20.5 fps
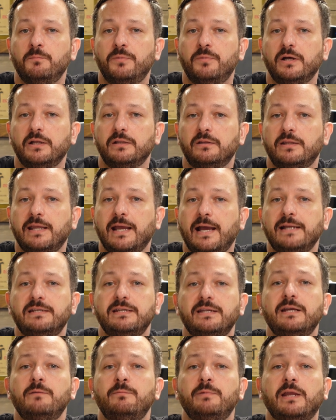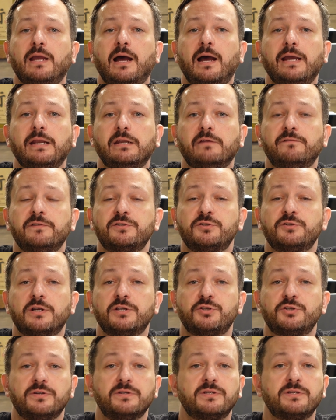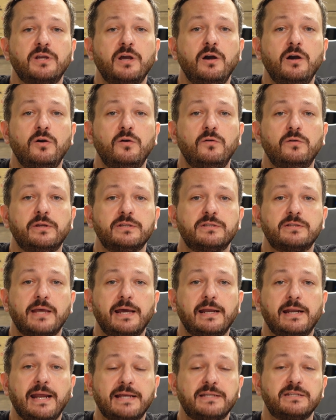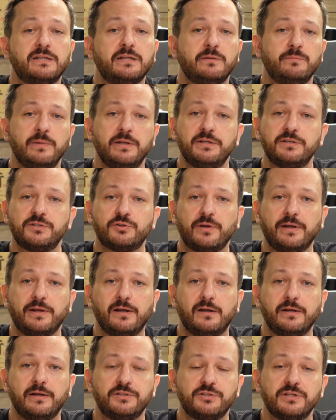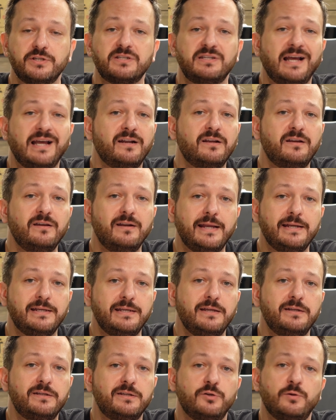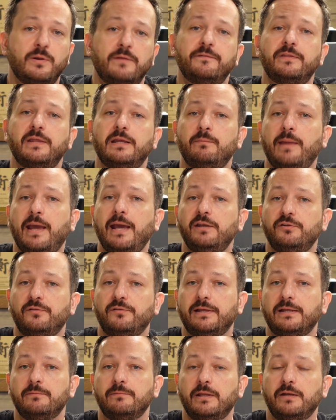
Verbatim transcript: But the idea behind infrastructure as code is that as an administrator, it's just not a good idea to do everything manually.